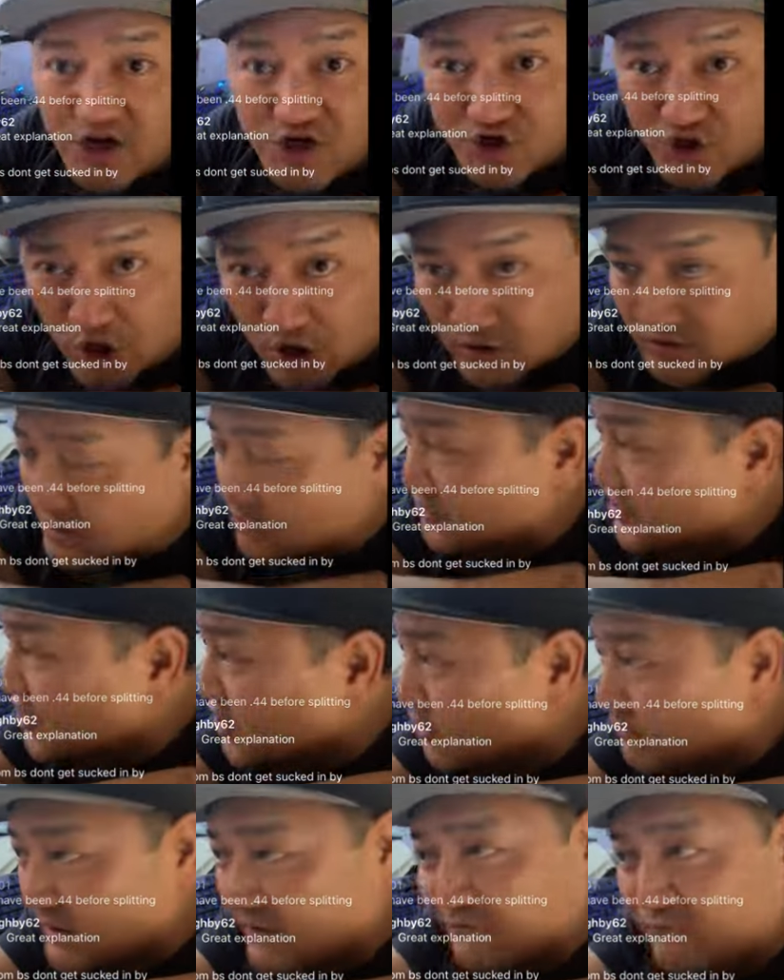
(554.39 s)
last year, the
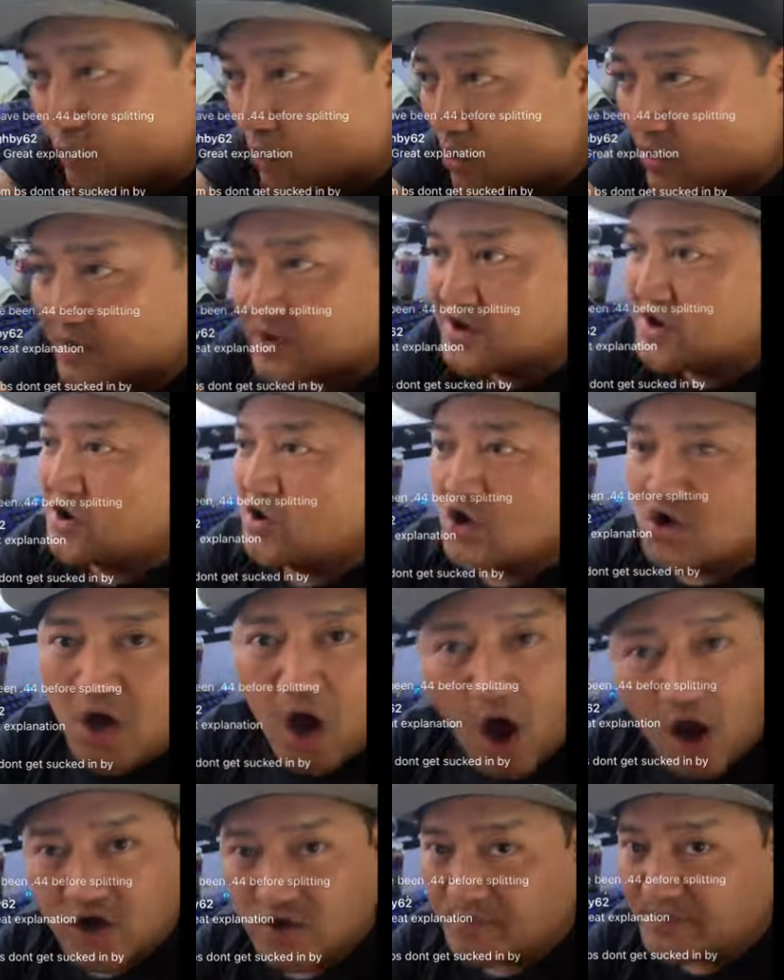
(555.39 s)
year before,
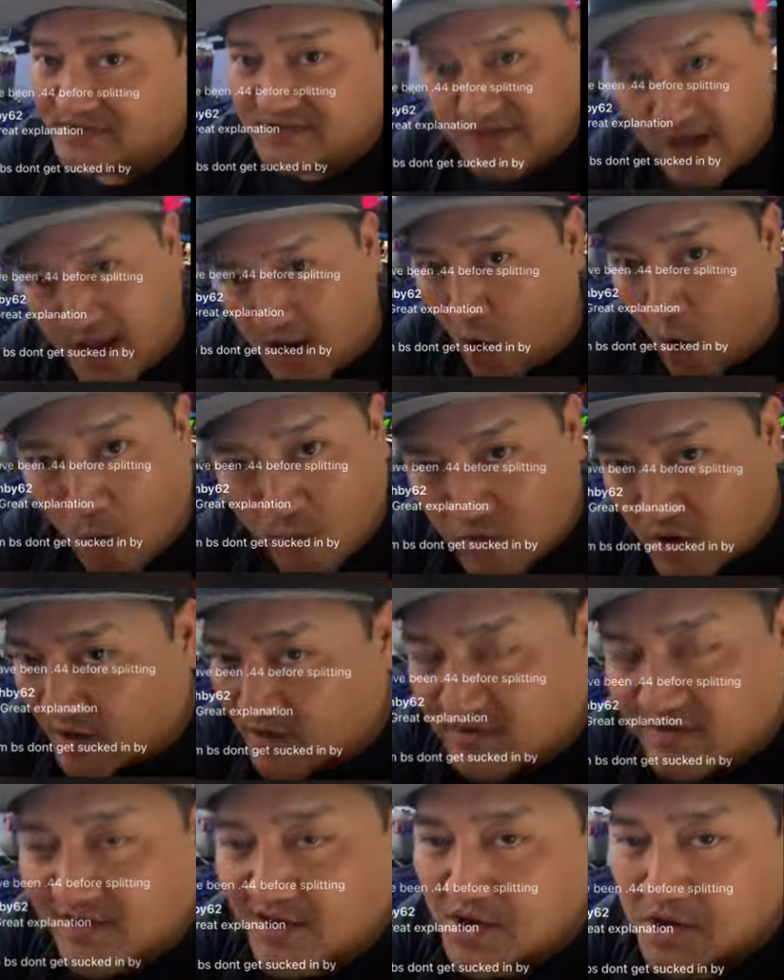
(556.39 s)
100% home
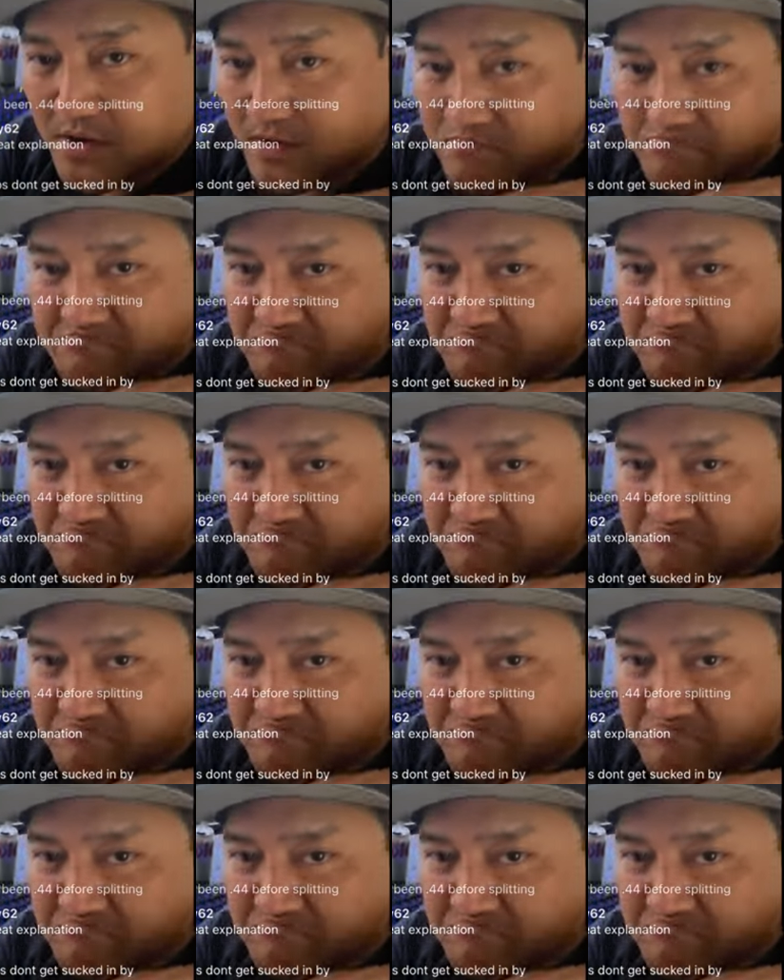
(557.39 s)
runs,